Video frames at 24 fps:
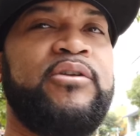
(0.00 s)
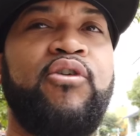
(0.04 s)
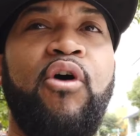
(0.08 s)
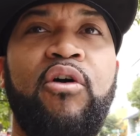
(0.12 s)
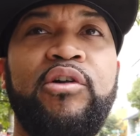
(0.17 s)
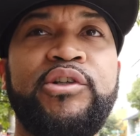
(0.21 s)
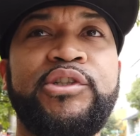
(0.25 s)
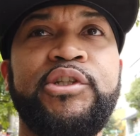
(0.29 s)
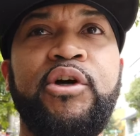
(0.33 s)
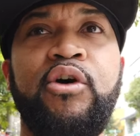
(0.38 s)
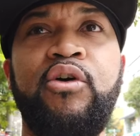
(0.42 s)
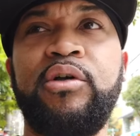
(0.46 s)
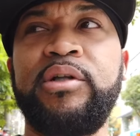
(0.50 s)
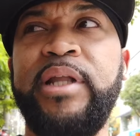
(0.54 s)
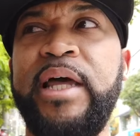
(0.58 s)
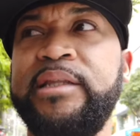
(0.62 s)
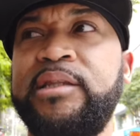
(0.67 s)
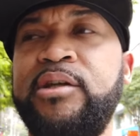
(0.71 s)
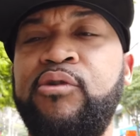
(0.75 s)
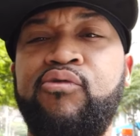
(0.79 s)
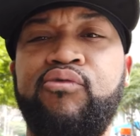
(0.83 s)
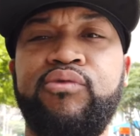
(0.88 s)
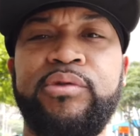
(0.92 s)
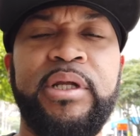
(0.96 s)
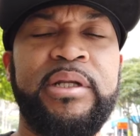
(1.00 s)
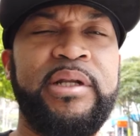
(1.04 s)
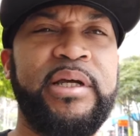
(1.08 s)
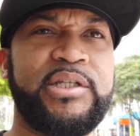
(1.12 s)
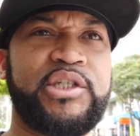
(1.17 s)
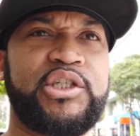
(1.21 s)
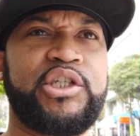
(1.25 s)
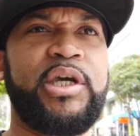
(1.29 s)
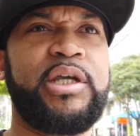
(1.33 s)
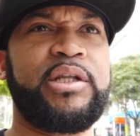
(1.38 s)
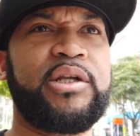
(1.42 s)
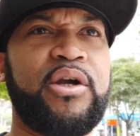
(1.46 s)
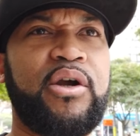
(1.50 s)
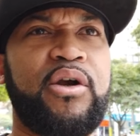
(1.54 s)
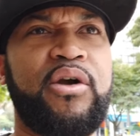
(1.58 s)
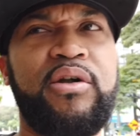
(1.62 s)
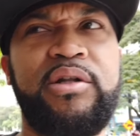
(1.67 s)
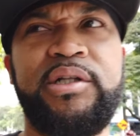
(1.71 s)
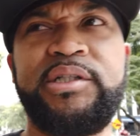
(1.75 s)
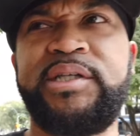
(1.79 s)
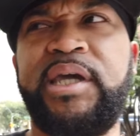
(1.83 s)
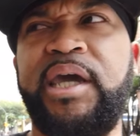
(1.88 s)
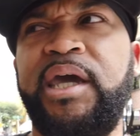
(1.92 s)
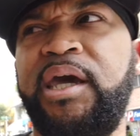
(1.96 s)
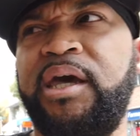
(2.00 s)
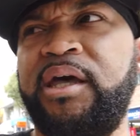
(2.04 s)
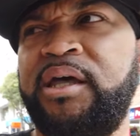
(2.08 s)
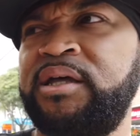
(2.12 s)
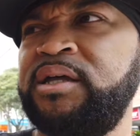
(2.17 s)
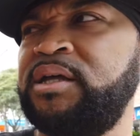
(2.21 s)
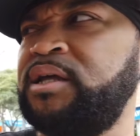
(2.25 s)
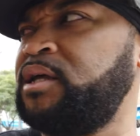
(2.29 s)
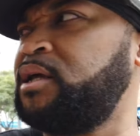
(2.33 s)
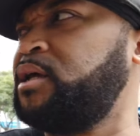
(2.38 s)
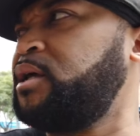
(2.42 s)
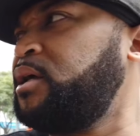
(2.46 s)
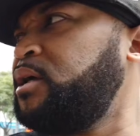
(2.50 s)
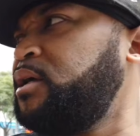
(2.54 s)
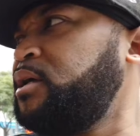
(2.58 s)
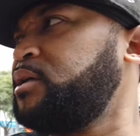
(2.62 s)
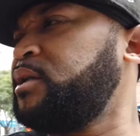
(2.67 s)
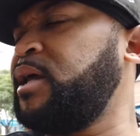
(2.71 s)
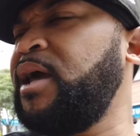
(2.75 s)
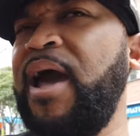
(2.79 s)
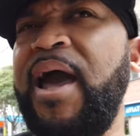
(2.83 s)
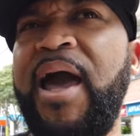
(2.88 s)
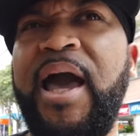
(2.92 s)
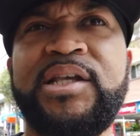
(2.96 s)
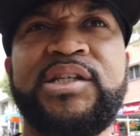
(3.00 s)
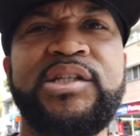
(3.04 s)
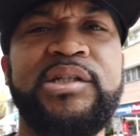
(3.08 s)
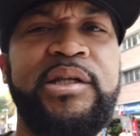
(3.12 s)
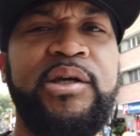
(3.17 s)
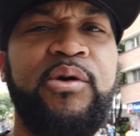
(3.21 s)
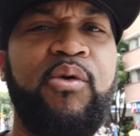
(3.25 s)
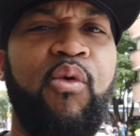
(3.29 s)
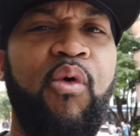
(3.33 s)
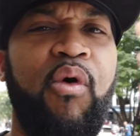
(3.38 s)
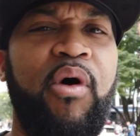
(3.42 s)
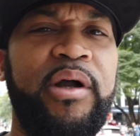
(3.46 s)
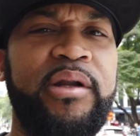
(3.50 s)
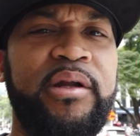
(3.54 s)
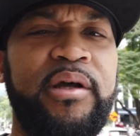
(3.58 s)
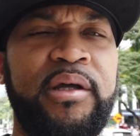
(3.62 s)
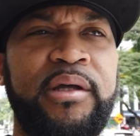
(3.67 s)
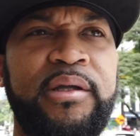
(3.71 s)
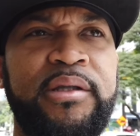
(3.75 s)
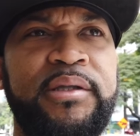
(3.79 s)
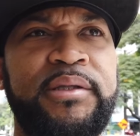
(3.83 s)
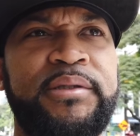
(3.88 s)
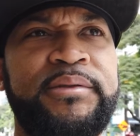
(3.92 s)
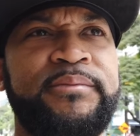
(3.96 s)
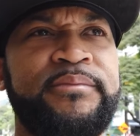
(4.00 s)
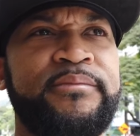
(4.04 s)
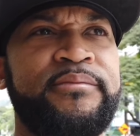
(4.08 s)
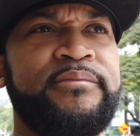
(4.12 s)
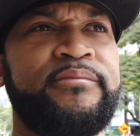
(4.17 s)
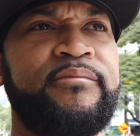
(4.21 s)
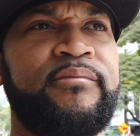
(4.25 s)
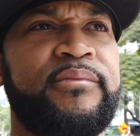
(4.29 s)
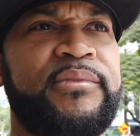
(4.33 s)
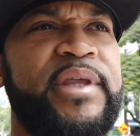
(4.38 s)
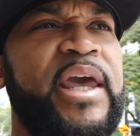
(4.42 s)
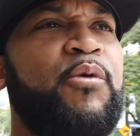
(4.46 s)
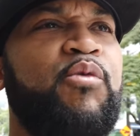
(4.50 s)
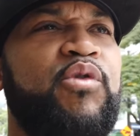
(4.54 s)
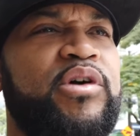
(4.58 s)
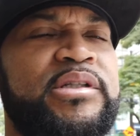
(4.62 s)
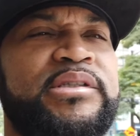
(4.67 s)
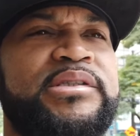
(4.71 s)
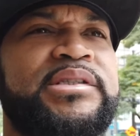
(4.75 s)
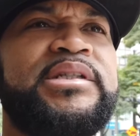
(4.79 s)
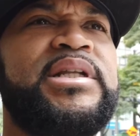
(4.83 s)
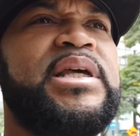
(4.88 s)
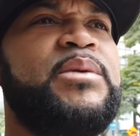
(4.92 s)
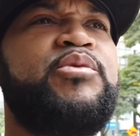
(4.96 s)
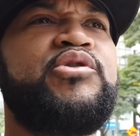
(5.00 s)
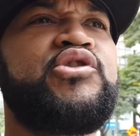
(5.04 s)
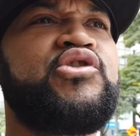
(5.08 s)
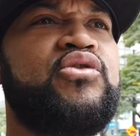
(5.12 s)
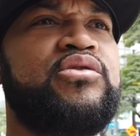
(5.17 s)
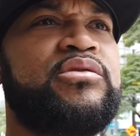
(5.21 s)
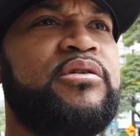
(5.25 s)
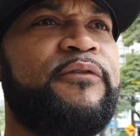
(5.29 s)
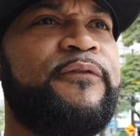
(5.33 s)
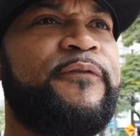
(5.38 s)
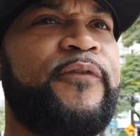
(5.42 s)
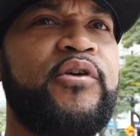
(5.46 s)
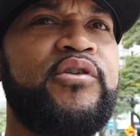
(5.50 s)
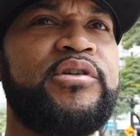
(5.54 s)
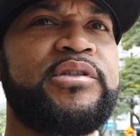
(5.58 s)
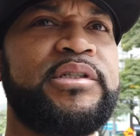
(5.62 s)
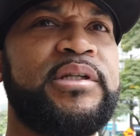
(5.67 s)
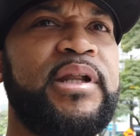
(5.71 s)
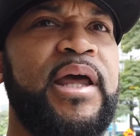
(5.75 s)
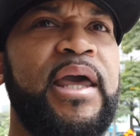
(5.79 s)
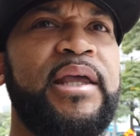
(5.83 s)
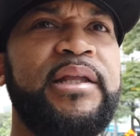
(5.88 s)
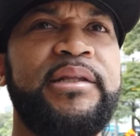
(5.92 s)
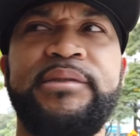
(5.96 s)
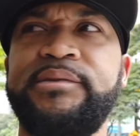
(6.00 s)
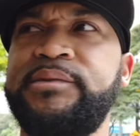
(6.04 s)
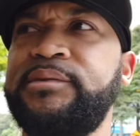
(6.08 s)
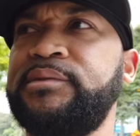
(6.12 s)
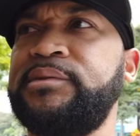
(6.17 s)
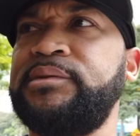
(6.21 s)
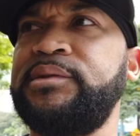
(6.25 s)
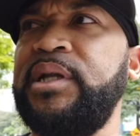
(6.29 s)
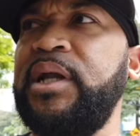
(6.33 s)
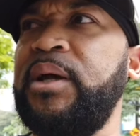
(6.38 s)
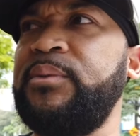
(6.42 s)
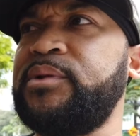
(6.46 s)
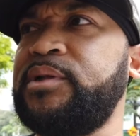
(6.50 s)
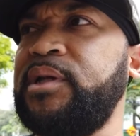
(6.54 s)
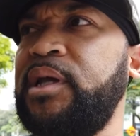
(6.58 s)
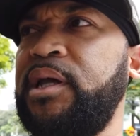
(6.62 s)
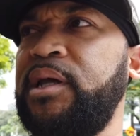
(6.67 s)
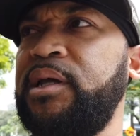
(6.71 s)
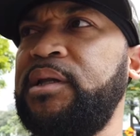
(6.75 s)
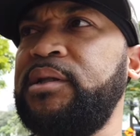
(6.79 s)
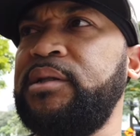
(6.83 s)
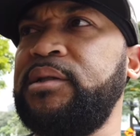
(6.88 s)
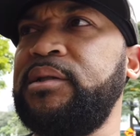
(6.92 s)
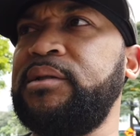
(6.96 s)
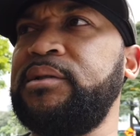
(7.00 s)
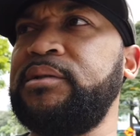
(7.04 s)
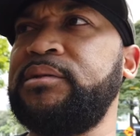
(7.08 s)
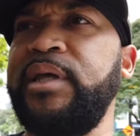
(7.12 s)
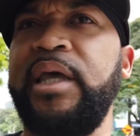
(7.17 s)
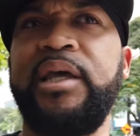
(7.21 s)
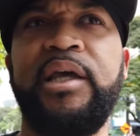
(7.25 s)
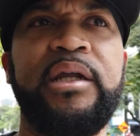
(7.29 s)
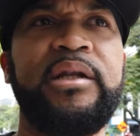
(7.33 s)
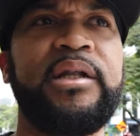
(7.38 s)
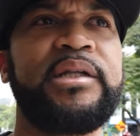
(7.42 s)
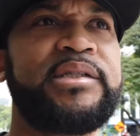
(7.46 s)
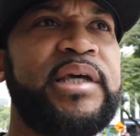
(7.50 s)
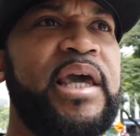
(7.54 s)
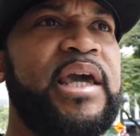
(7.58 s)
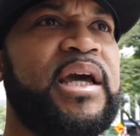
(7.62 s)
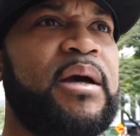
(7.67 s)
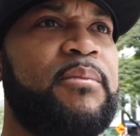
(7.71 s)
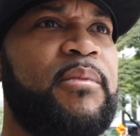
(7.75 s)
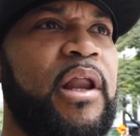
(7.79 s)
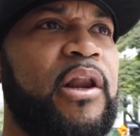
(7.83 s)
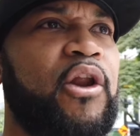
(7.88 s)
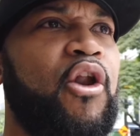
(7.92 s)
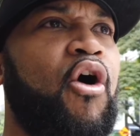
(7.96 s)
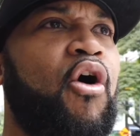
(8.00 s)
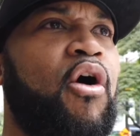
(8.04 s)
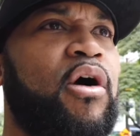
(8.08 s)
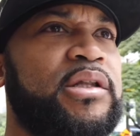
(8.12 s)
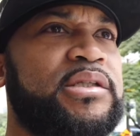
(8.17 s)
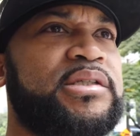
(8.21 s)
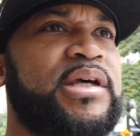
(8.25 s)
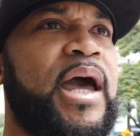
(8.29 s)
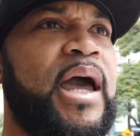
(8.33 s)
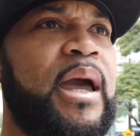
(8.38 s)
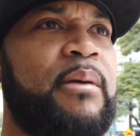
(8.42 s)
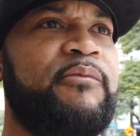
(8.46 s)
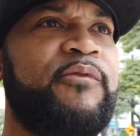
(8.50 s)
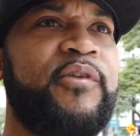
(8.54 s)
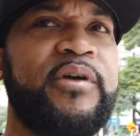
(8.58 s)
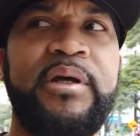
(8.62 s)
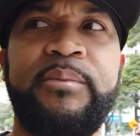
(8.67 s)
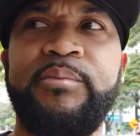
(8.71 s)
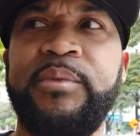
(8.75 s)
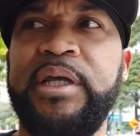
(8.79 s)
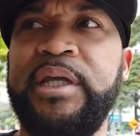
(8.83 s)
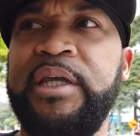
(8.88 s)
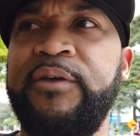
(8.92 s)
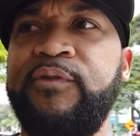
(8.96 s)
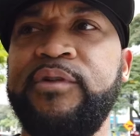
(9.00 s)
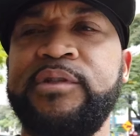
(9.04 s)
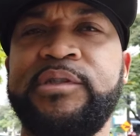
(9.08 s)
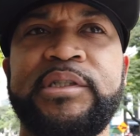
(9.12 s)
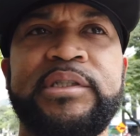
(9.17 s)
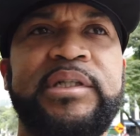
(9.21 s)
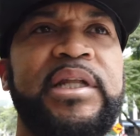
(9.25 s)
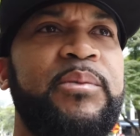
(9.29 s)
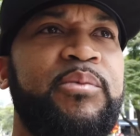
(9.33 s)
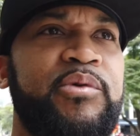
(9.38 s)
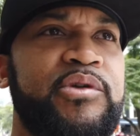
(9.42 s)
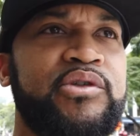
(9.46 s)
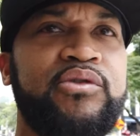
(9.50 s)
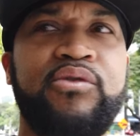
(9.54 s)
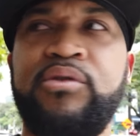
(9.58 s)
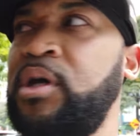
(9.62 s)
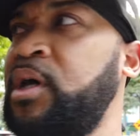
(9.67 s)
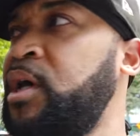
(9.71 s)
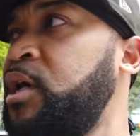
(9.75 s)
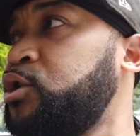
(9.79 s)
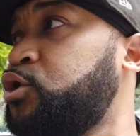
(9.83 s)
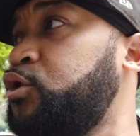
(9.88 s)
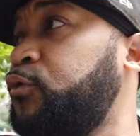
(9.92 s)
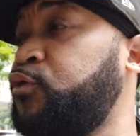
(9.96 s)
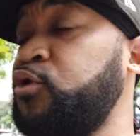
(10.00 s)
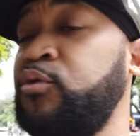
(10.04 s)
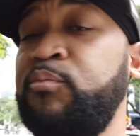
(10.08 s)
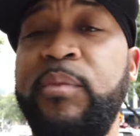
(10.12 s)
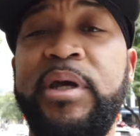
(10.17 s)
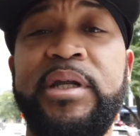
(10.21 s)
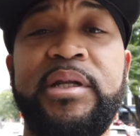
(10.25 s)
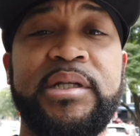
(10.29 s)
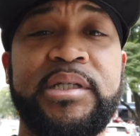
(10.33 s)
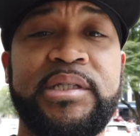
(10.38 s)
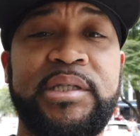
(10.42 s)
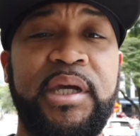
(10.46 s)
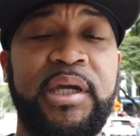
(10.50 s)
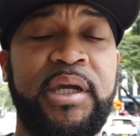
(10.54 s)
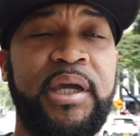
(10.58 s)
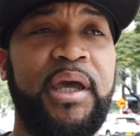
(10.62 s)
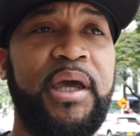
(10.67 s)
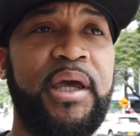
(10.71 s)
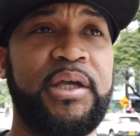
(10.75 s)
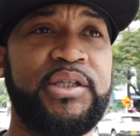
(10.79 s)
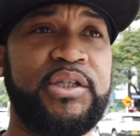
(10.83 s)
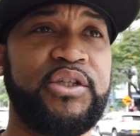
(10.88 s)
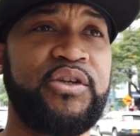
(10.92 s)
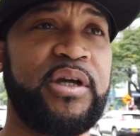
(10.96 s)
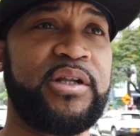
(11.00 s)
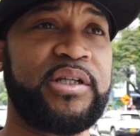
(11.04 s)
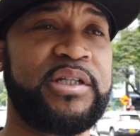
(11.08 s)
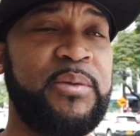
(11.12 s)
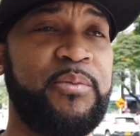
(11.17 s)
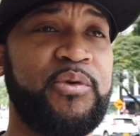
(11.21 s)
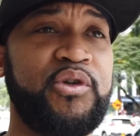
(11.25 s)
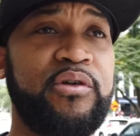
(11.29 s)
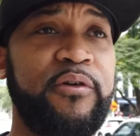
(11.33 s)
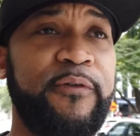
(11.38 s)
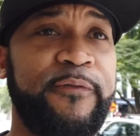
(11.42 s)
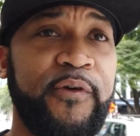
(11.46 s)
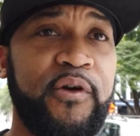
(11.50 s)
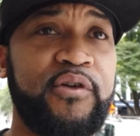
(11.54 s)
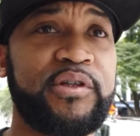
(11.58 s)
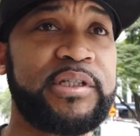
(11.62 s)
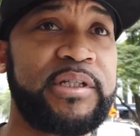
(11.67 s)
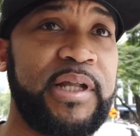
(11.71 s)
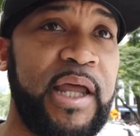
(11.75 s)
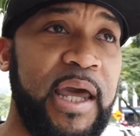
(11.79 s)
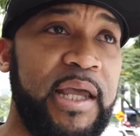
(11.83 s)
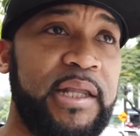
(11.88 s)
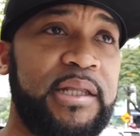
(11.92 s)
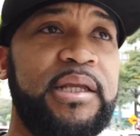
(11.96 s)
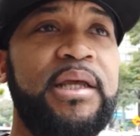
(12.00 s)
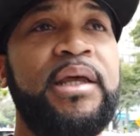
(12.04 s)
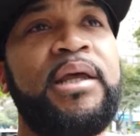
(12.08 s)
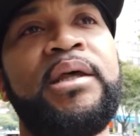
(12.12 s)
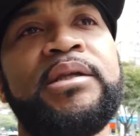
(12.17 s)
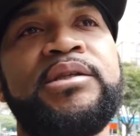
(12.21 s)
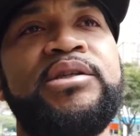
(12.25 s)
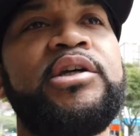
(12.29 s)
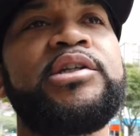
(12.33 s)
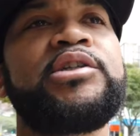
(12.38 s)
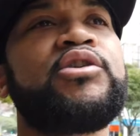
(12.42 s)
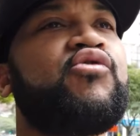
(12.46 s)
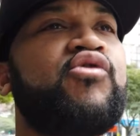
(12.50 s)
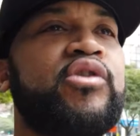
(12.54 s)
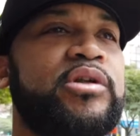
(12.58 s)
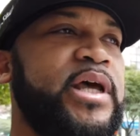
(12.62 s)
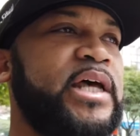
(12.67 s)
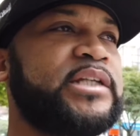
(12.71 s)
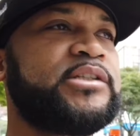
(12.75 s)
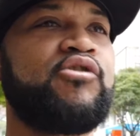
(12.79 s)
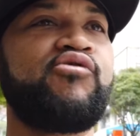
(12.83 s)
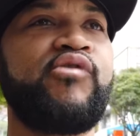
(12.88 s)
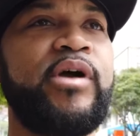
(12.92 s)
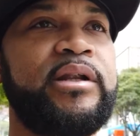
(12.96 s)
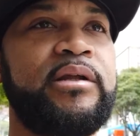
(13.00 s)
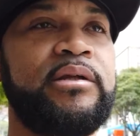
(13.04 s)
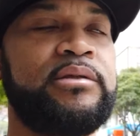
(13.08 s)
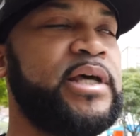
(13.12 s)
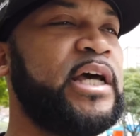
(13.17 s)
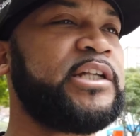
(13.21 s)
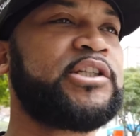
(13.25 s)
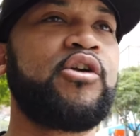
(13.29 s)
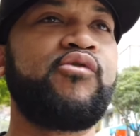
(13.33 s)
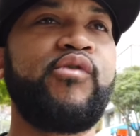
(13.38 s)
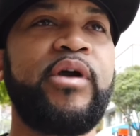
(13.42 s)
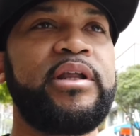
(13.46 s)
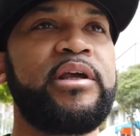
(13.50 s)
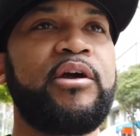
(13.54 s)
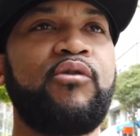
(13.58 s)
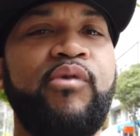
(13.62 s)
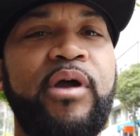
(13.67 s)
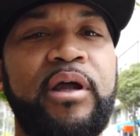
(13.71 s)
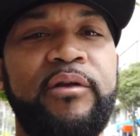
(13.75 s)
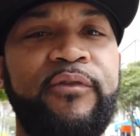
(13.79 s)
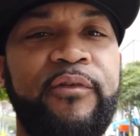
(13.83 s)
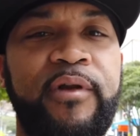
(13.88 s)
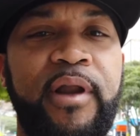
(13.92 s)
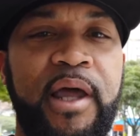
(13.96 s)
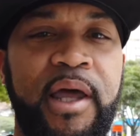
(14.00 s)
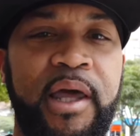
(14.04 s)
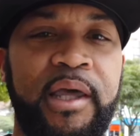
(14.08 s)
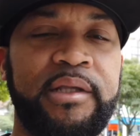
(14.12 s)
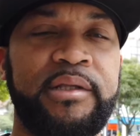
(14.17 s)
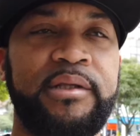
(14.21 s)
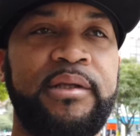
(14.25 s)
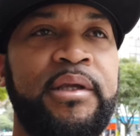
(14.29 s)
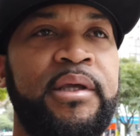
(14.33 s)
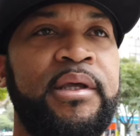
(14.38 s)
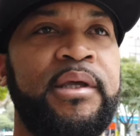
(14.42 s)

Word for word: And also, like, the, the legit girls here, they actually want to, they wouldn't sleep with you in the first night, you know what I'm saying? It'll take them a long time for them to even sleep with you. If you meet a chick here and she's trying to sleep with you the first night, just that's already, that's already a red flag.